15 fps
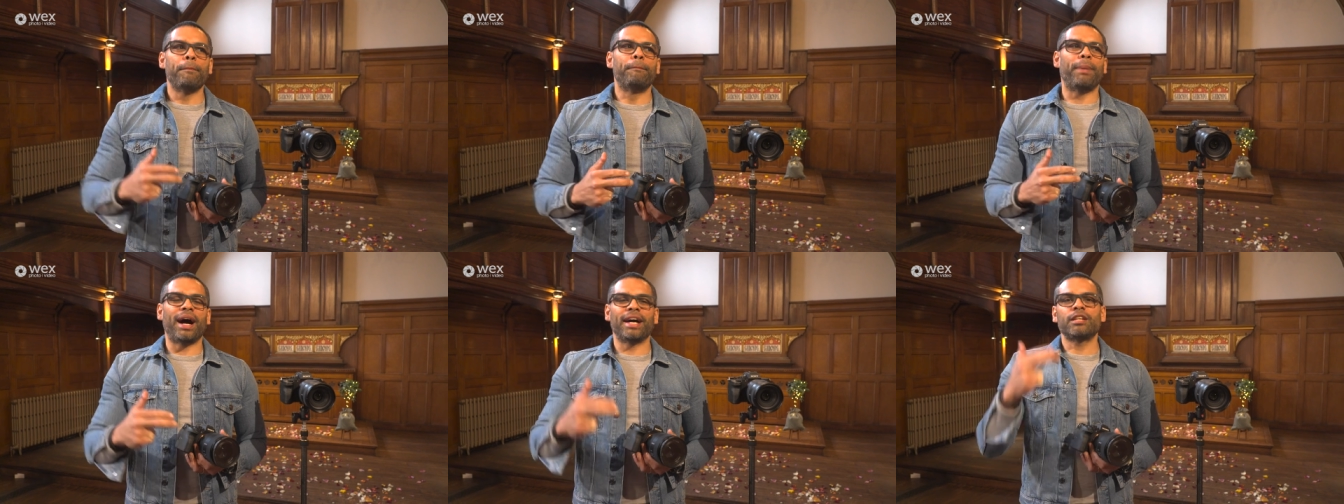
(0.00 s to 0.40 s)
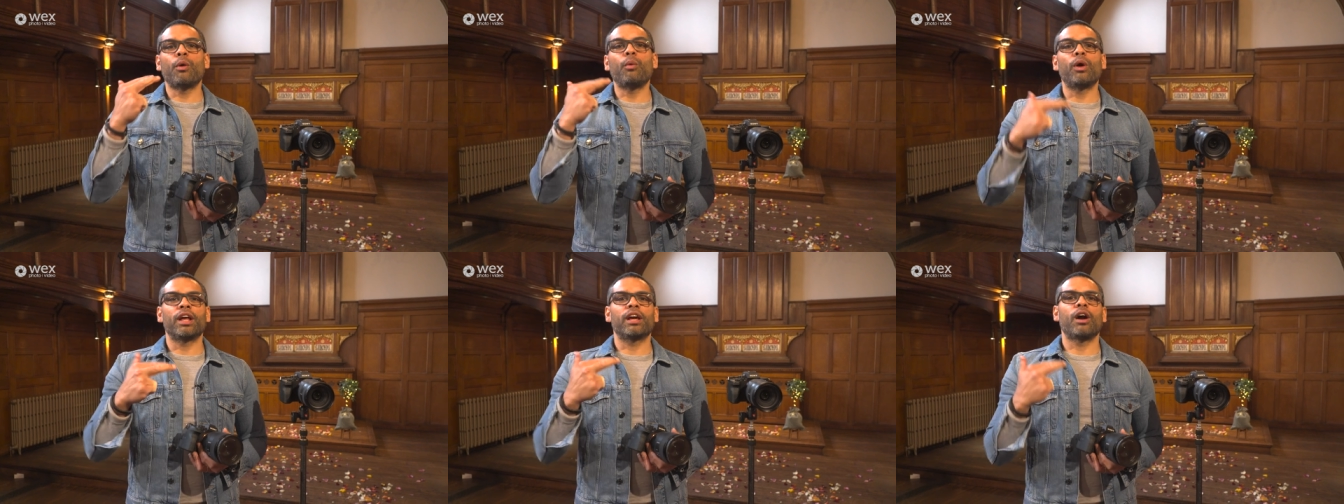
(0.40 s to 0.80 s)
but I
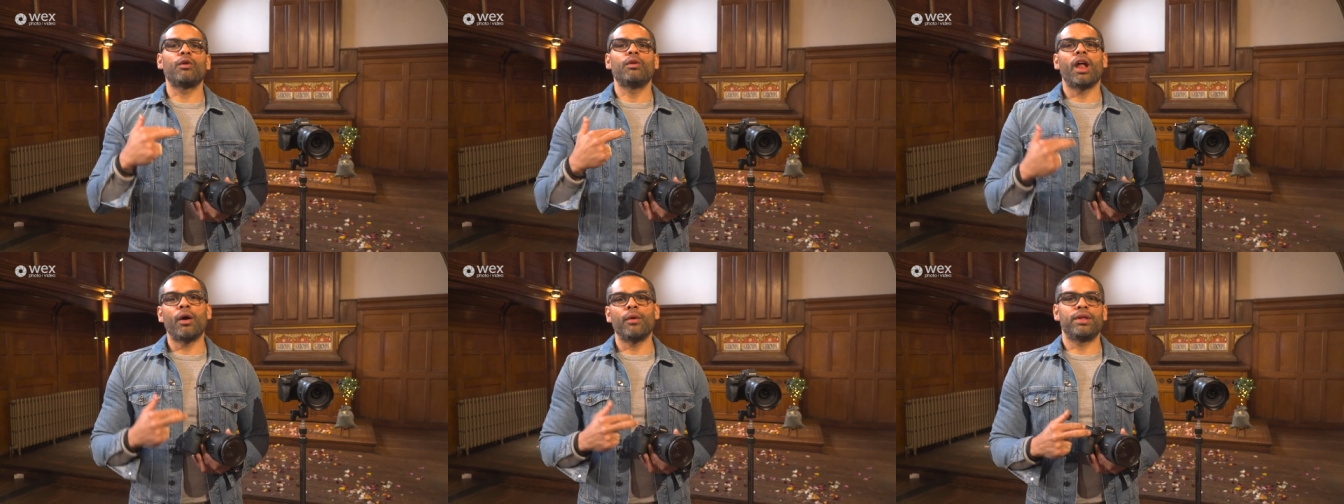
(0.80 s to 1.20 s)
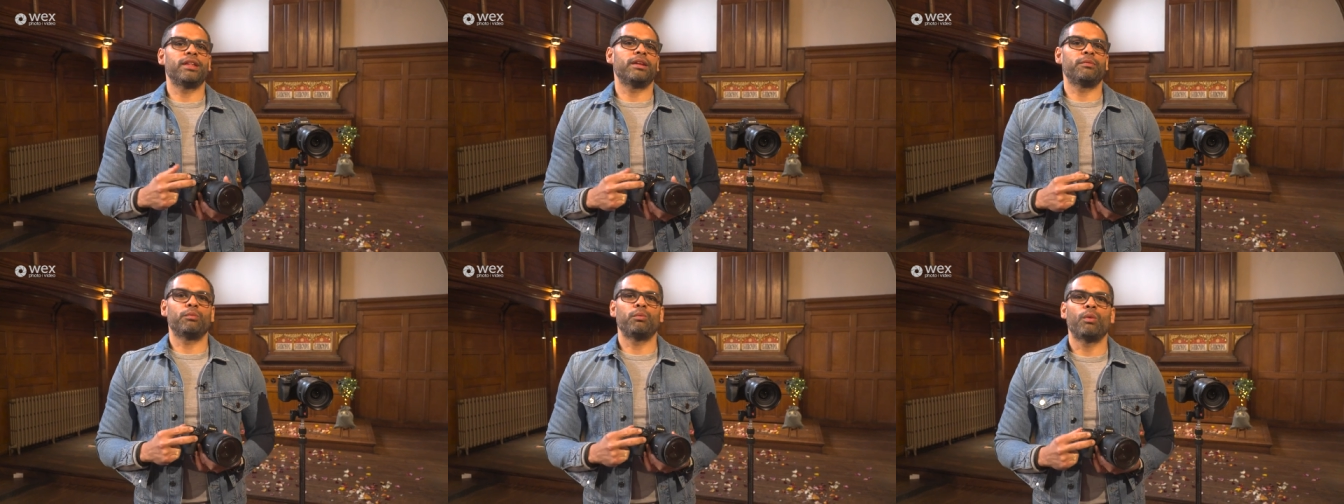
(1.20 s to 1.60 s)
don't want to go lower
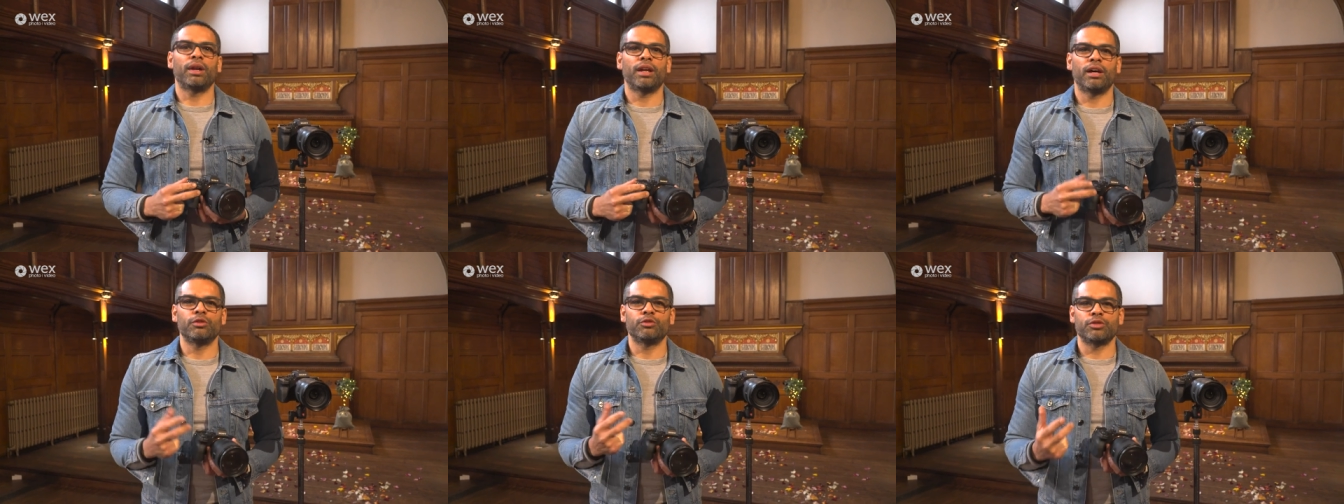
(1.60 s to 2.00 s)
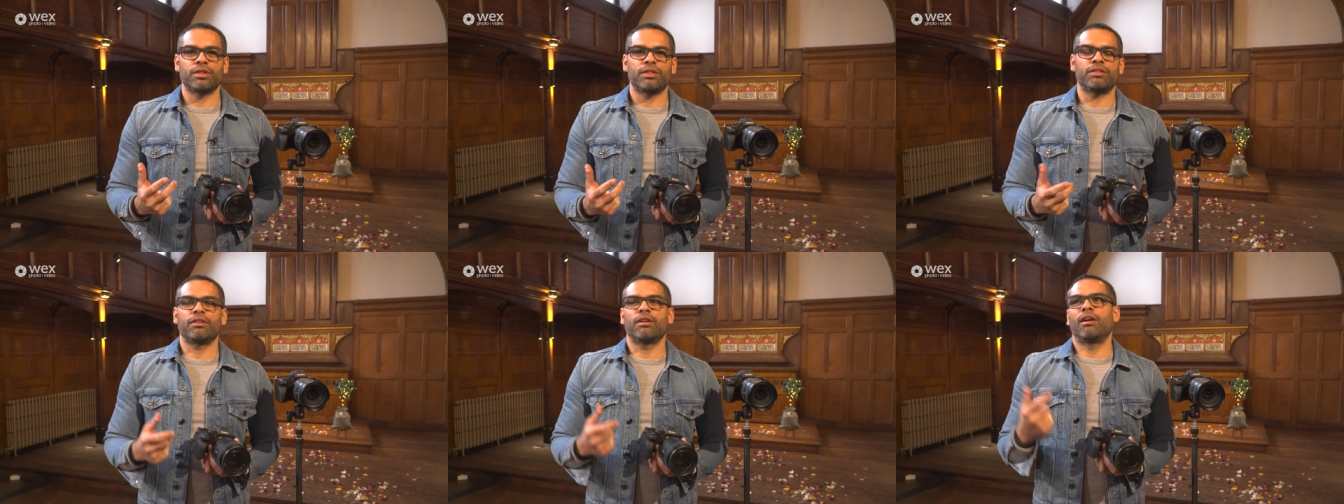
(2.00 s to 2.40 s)
than 100th
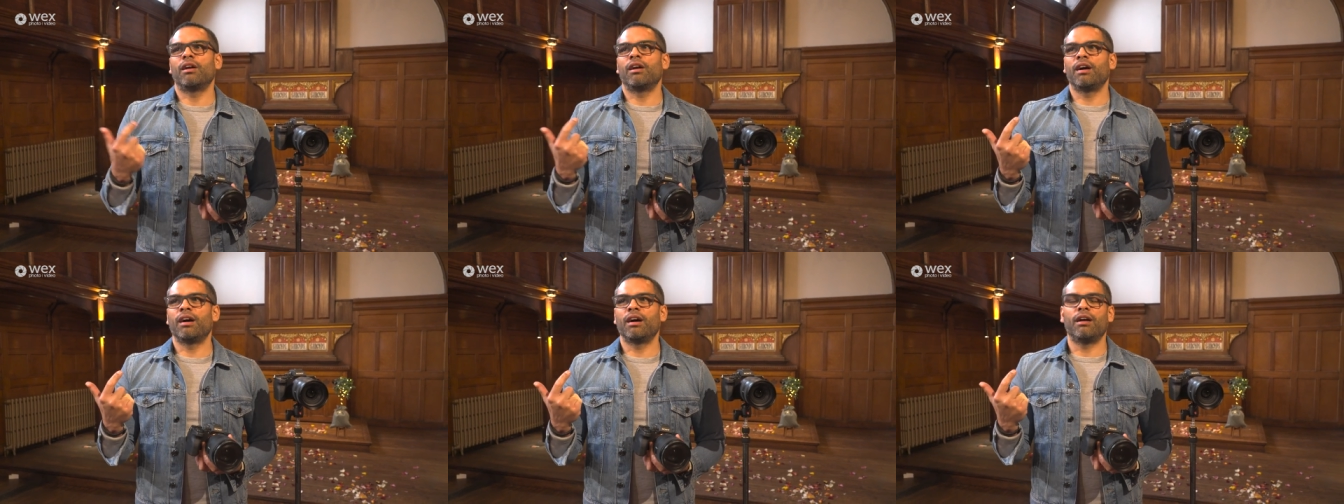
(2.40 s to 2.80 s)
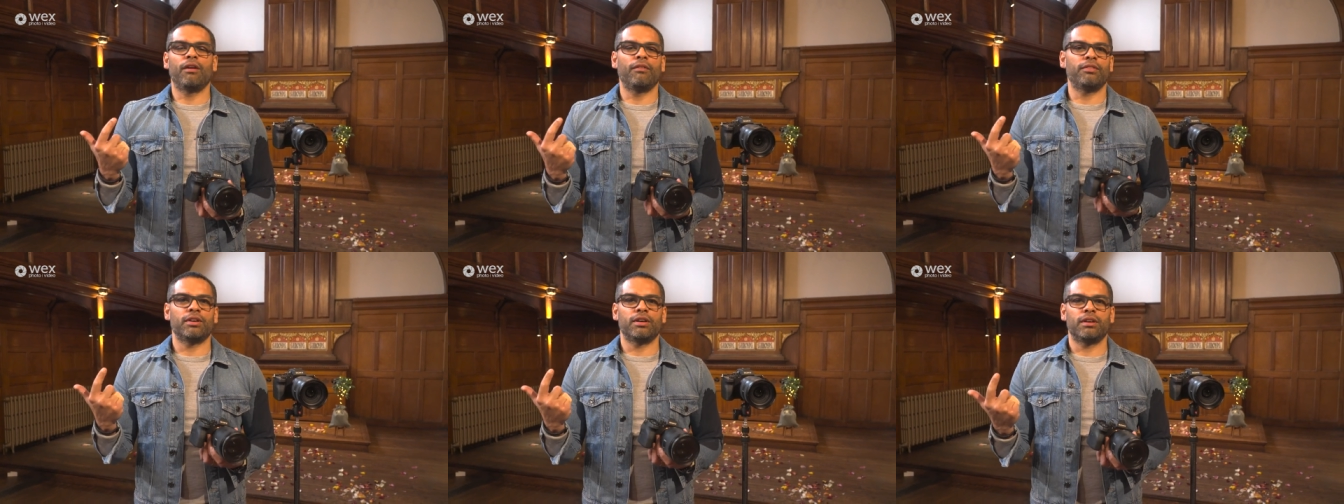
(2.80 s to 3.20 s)
uh,
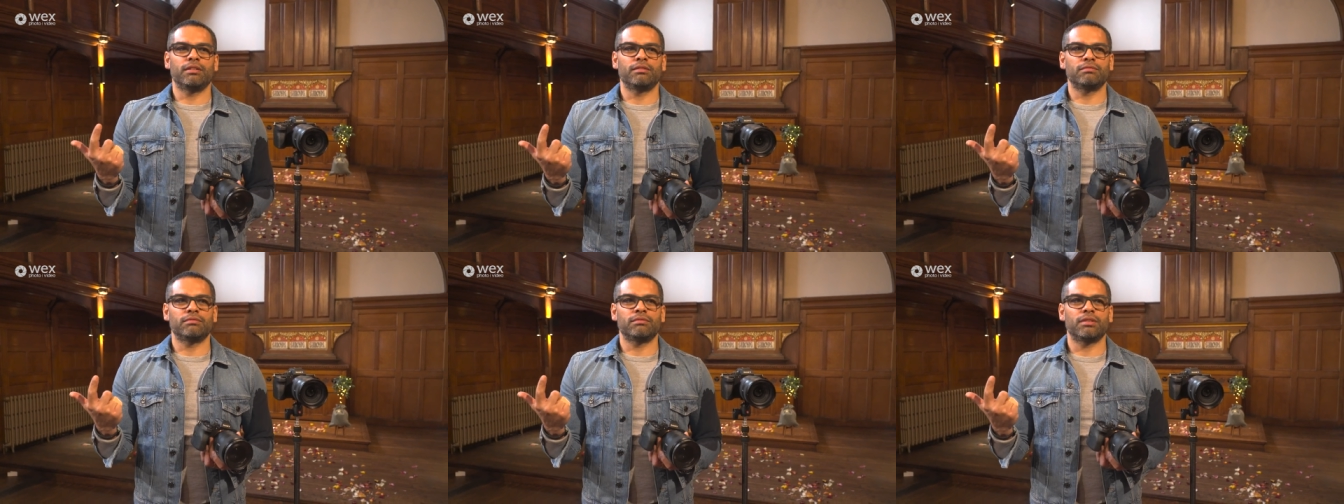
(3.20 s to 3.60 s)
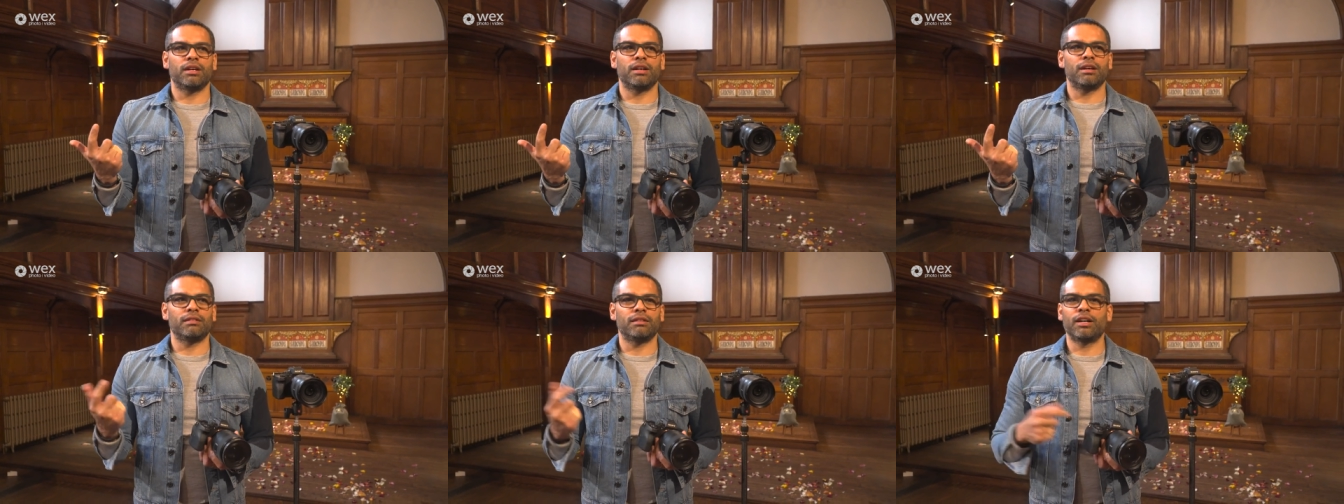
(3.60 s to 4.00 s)
of a
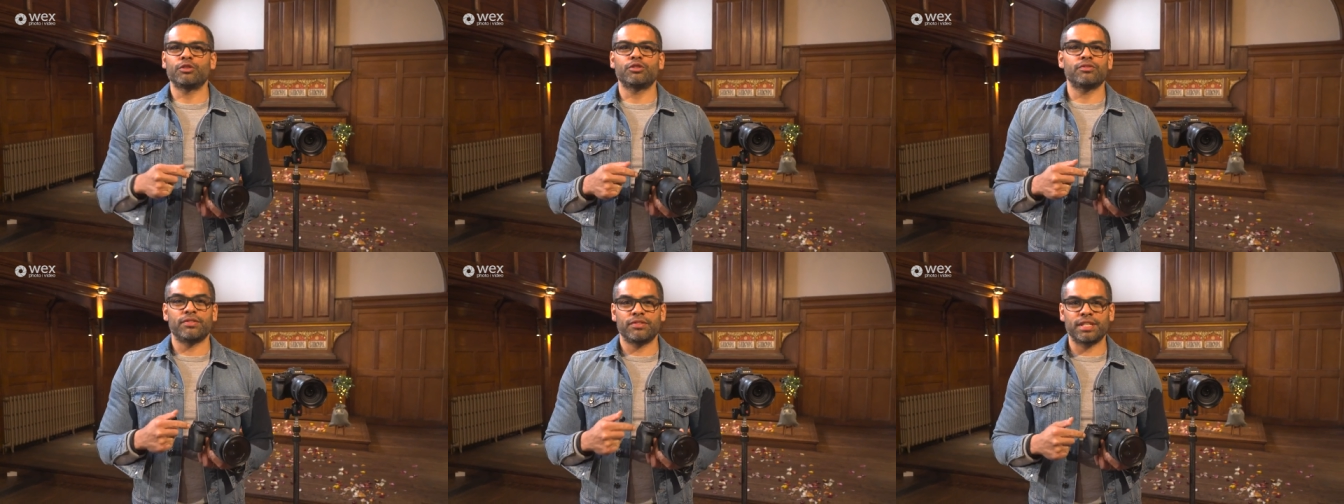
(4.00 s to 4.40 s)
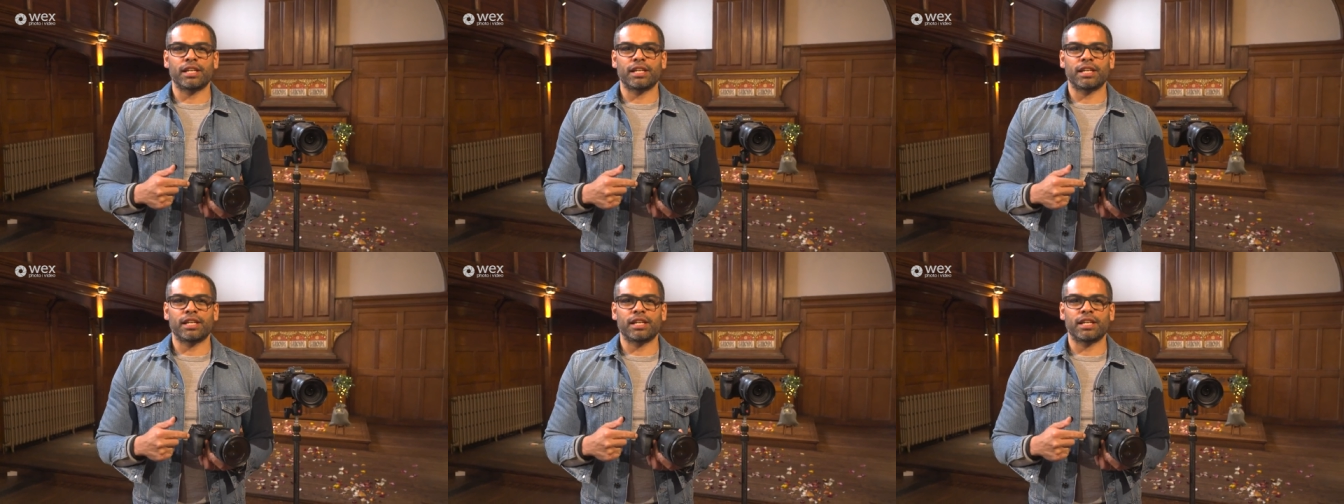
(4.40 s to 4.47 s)
uh, hundredth of a